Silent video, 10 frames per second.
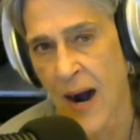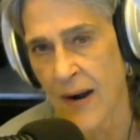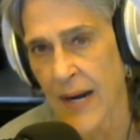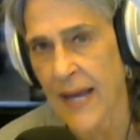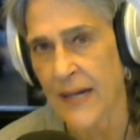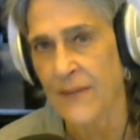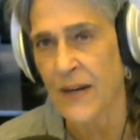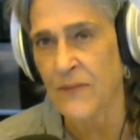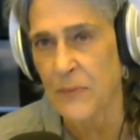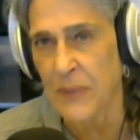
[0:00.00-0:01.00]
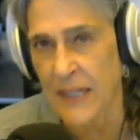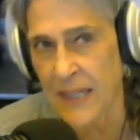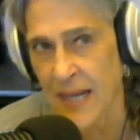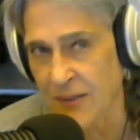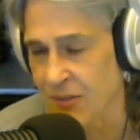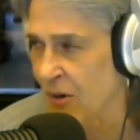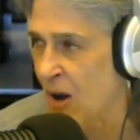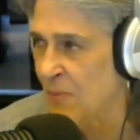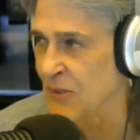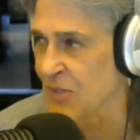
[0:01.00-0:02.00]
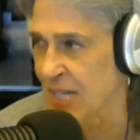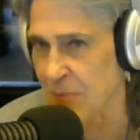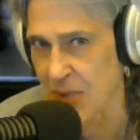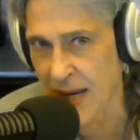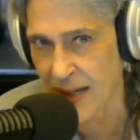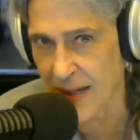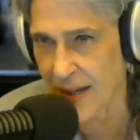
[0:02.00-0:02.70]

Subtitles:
ahead of everybody else, it almost seems like